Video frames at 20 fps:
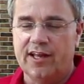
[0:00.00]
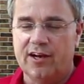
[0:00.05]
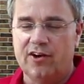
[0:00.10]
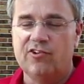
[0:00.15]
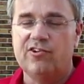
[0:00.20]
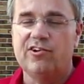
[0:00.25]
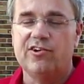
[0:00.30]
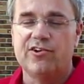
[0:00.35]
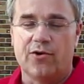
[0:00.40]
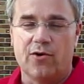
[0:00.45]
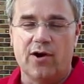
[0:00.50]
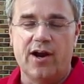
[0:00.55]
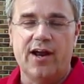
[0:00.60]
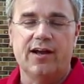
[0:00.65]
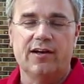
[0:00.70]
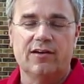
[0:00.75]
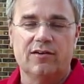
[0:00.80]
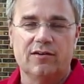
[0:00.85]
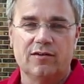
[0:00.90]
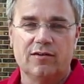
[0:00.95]
an Energy
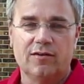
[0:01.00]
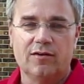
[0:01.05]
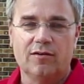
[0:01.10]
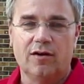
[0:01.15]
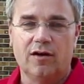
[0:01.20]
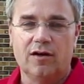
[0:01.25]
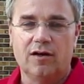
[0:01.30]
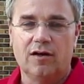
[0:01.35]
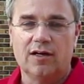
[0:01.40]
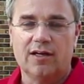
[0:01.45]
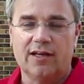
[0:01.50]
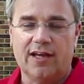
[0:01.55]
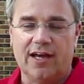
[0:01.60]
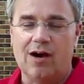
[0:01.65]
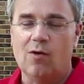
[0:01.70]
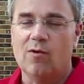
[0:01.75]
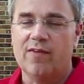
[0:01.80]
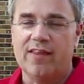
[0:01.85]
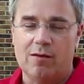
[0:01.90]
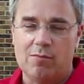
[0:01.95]
Direct
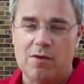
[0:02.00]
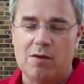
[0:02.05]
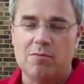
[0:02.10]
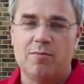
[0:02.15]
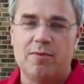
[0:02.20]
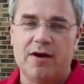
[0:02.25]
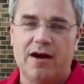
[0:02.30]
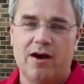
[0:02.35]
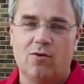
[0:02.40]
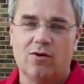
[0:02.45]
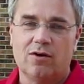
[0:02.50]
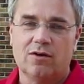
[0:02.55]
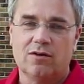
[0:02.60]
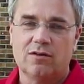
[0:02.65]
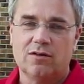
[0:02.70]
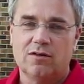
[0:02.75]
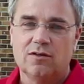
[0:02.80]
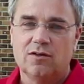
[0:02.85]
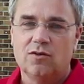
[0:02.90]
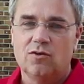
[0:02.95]
account with Alabama Power,
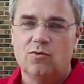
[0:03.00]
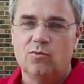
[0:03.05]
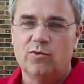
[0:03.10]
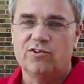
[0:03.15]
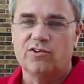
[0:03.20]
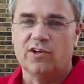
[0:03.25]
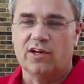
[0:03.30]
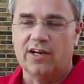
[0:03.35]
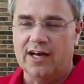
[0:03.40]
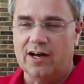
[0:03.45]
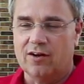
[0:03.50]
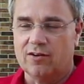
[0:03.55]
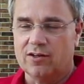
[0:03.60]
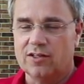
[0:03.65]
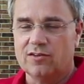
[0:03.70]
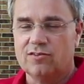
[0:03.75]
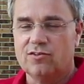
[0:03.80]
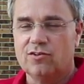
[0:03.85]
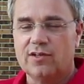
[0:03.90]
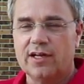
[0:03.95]
which allowed
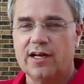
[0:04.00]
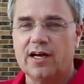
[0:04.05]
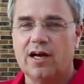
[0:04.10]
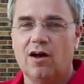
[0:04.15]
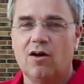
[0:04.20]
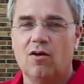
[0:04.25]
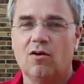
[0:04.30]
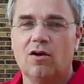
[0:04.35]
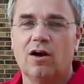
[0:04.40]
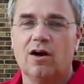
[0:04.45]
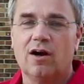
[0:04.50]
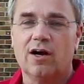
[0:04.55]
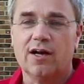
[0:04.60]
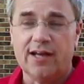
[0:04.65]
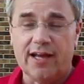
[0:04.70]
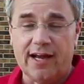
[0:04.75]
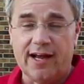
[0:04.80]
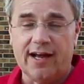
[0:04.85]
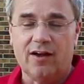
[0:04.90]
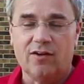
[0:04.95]
us to take all our
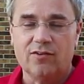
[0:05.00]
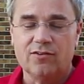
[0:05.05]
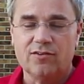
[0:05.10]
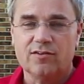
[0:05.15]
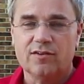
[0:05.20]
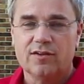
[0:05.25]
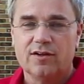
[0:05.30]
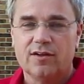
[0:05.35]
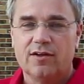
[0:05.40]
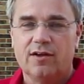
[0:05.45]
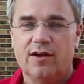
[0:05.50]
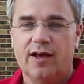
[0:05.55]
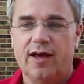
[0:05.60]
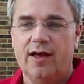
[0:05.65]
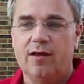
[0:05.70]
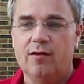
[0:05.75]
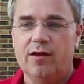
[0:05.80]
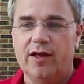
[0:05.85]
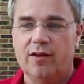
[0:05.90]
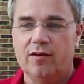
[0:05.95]
accounts
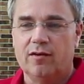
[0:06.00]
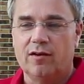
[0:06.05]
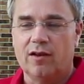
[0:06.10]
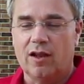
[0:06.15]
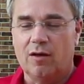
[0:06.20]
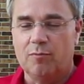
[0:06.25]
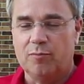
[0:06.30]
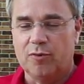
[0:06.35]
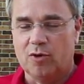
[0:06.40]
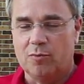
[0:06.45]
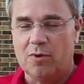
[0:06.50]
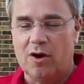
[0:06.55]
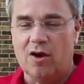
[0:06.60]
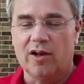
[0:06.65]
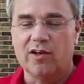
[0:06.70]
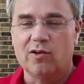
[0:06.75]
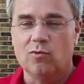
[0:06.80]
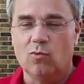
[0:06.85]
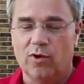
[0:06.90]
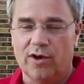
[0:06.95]
and put them
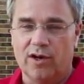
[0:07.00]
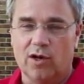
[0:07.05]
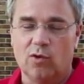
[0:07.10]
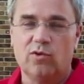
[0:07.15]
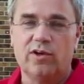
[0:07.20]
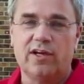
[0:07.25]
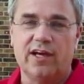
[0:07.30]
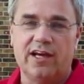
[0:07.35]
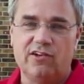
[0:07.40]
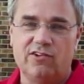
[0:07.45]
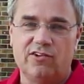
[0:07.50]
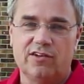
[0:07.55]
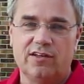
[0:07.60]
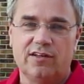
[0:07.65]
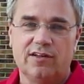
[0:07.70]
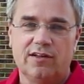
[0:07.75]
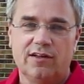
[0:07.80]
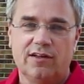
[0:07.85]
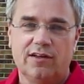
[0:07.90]
all into one location.